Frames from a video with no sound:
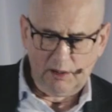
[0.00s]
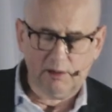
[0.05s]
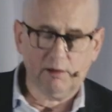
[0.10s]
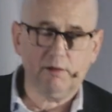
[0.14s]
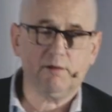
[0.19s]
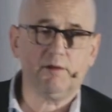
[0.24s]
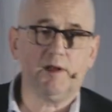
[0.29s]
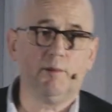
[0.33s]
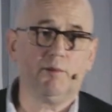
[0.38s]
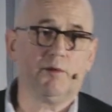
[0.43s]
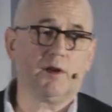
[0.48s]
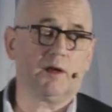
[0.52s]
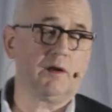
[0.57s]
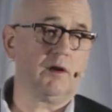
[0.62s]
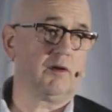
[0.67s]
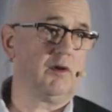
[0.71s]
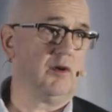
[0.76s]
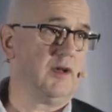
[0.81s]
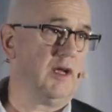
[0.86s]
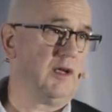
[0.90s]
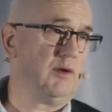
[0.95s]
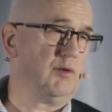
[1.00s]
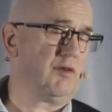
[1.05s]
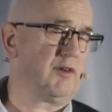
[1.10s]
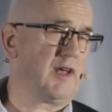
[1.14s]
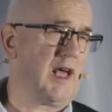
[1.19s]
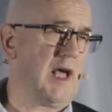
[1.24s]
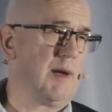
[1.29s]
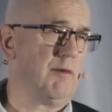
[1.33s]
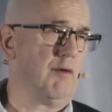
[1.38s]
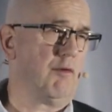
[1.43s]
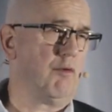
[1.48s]
it seems like a continuous
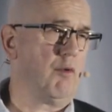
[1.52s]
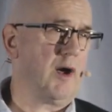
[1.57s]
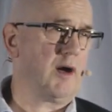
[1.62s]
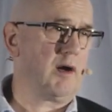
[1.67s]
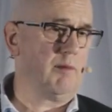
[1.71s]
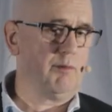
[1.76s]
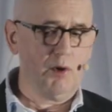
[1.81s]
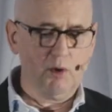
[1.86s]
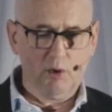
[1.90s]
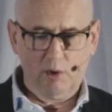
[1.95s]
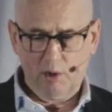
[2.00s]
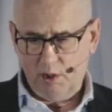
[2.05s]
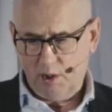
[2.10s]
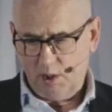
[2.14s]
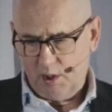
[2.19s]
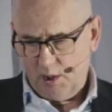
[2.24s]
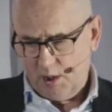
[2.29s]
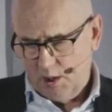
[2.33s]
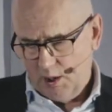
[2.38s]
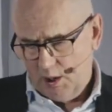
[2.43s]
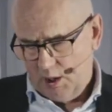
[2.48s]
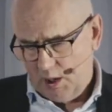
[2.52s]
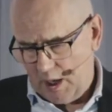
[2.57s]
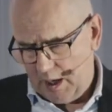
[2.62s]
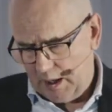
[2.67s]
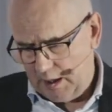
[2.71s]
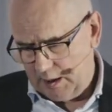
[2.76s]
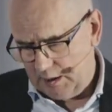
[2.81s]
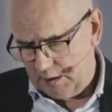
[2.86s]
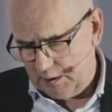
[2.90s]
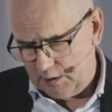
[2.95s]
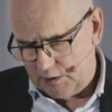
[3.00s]
game of whack-a-mole.
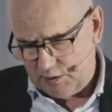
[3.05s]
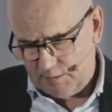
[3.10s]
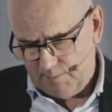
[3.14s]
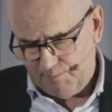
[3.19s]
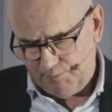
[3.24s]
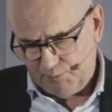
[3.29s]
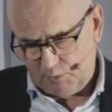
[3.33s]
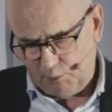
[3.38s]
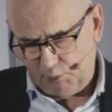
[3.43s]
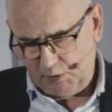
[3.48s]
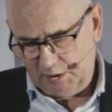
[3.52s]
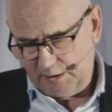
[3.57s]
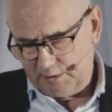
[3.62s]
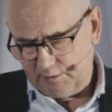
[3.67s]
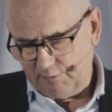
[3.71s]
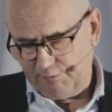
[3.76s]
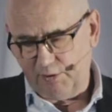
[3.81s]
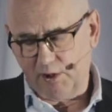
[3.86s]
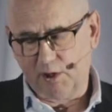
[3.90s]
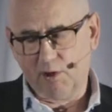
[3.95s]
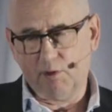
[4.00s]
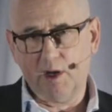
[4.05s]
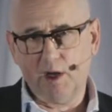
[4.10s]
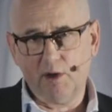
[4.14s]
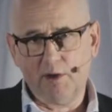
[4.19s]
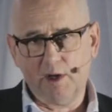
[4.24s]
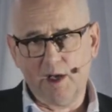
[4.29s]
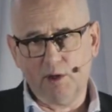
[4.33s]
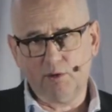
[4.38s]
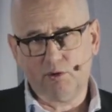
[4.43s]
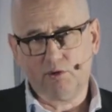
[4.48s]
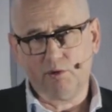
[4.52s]
And we need to figure out
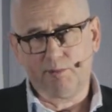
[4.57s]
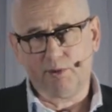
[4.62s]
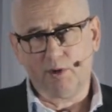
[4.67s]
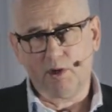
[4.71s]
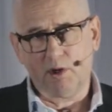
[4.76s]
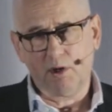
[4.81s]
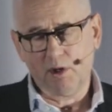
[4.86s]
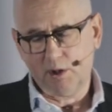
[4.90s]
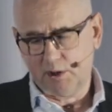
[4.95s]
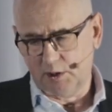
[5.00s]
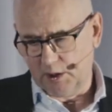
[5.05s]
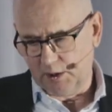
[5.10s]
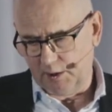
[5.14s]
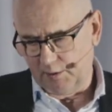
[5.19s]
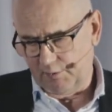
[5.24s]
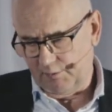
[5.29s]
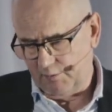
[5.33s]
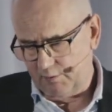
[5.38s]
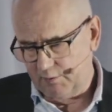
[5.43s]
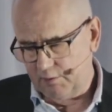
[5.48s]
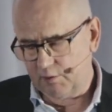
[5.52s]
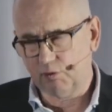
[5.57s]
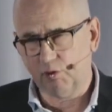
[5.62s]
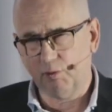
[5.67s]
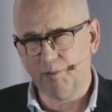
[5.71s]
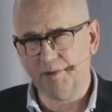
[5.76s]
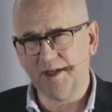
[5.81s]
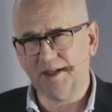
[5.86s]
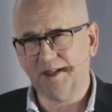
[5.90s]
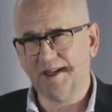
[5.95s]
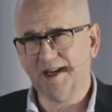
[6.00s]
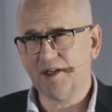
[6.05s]
how to prioritize the
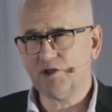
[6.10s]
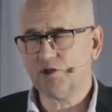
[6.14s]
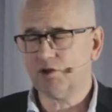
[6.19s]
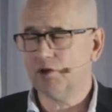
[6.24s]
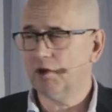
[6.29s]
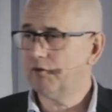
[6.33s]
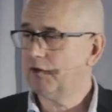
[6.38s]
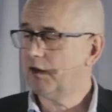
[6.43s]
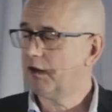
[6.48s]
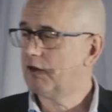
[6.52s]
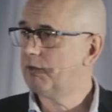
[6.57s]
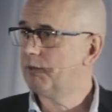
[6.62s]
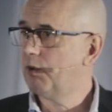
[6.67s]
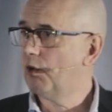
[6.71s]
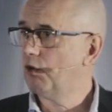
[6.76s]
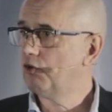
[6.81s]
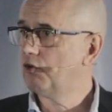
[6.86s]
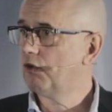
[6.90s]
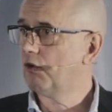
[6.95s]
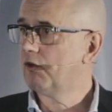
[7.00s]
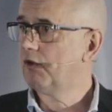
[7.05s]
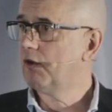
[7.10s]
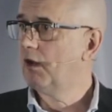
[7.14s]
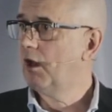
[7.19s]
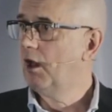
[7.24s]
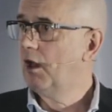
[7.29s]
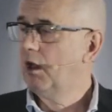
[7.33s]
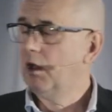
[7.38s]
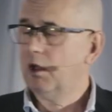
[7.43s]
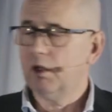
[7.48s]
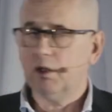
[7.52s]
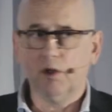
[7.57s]
remediation of the exposures,
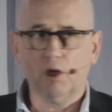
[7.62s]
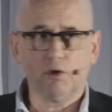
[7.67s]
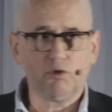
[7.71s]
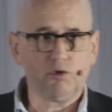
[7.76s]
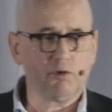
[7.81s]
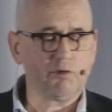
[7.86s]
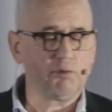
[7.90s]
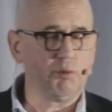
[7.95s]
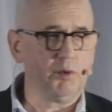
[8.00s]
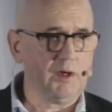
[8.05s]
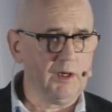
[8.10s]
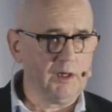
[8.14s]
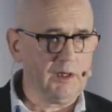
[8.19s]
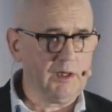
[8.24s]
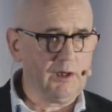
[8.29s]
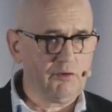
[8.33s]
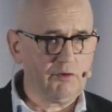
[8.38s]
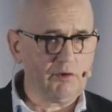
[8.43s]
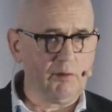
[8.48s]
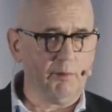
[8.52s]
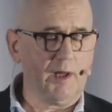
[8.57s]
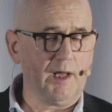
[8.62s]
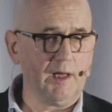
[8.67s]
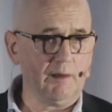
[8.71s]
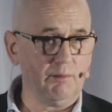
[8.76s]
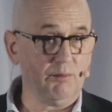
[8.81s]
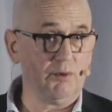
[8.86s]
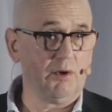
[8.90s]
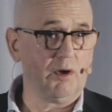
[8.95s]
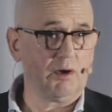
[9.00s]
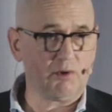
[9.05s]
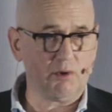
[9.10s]
not just within each domain,
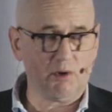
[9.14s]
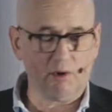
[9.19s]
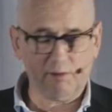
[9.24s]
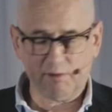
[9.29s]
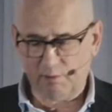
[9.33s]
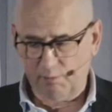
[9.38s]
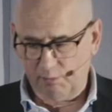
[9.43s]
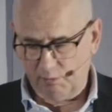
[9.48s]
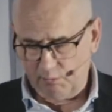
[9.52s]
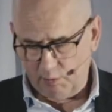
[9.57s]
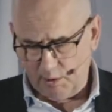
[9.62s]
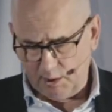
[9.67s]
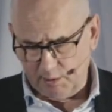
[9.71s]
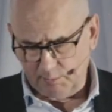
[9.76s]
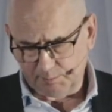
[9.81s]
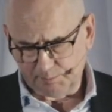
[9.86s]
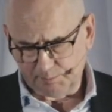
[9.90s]
but across them as well.